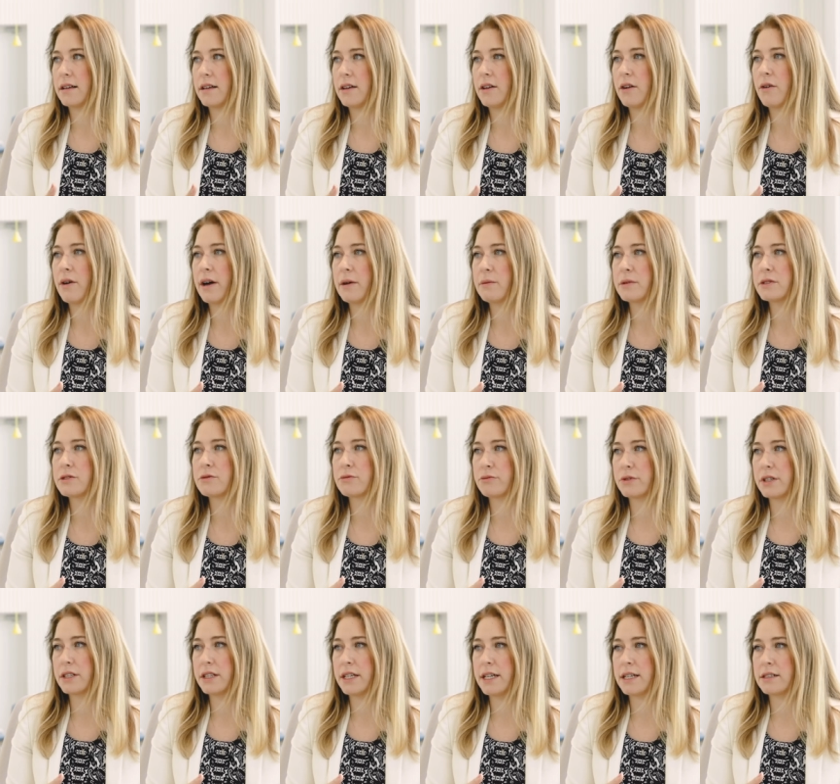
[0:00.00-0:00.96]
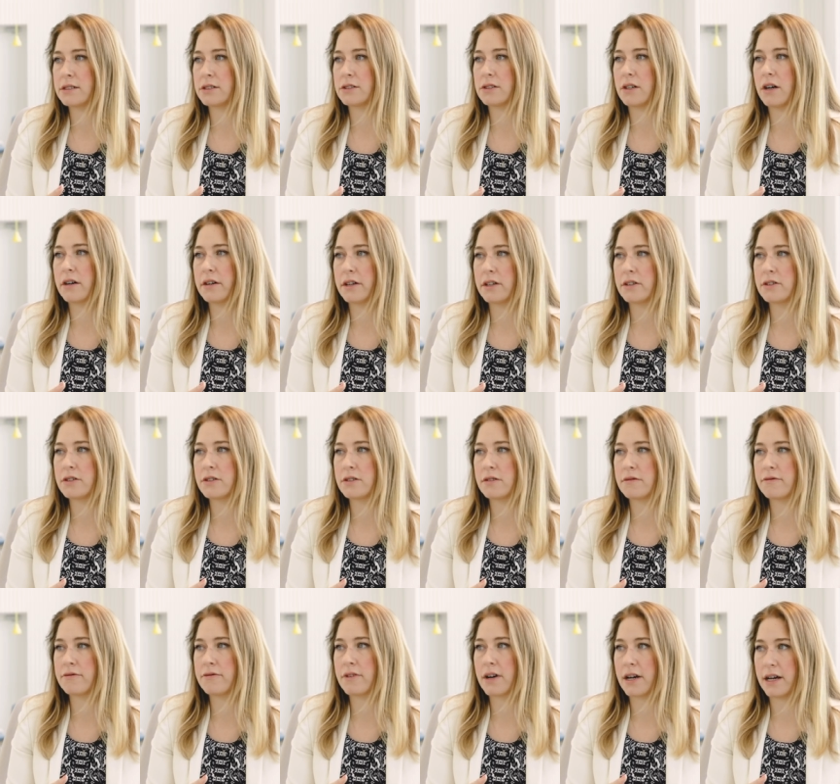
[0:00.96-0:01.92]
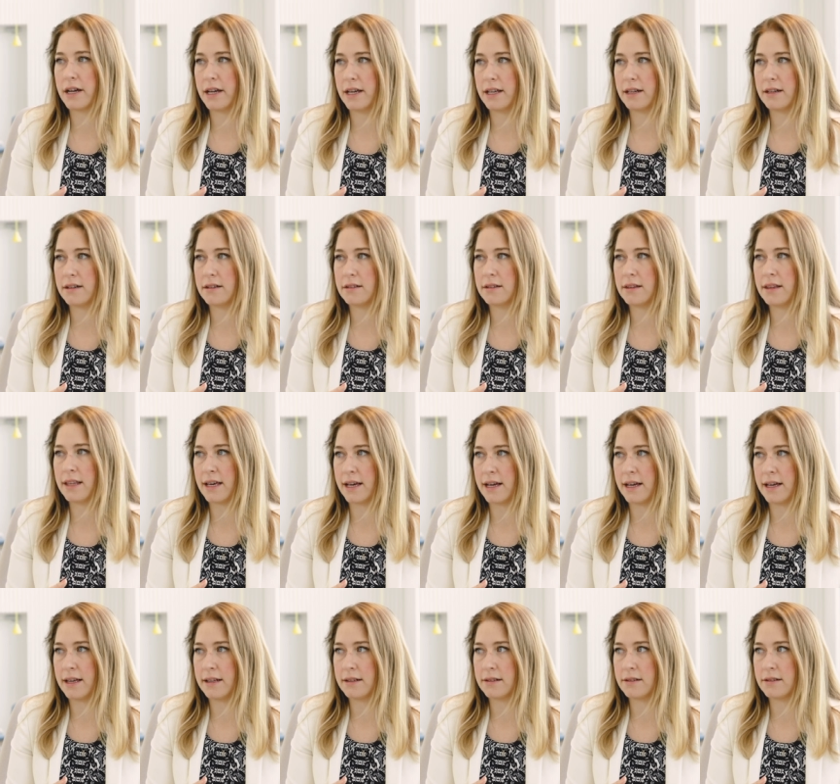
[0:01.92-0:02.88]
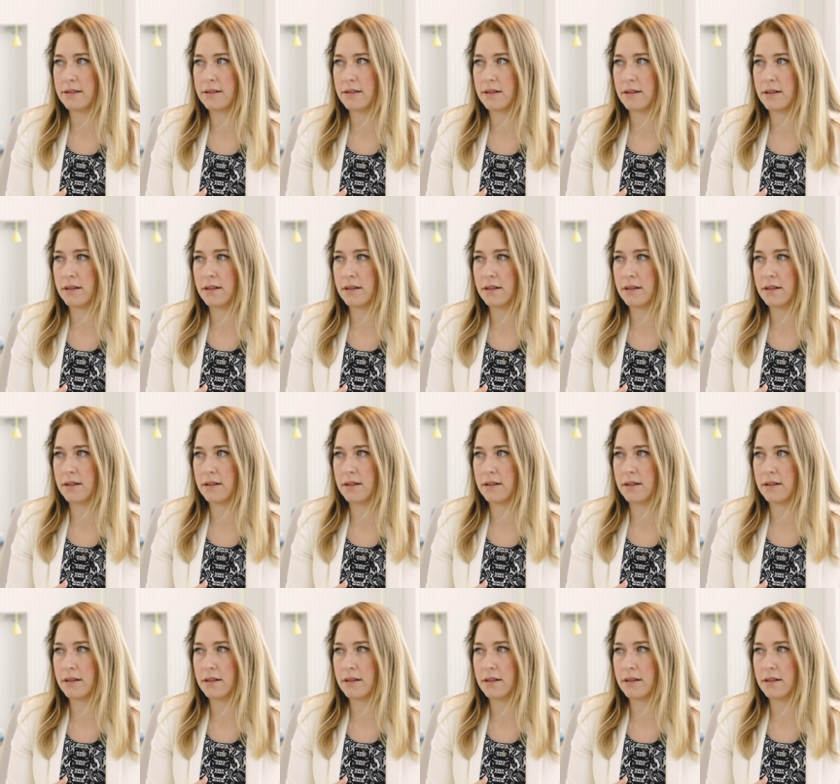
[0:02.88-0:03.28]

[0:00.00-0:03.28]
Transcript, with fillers: You know, I was really astonished to find that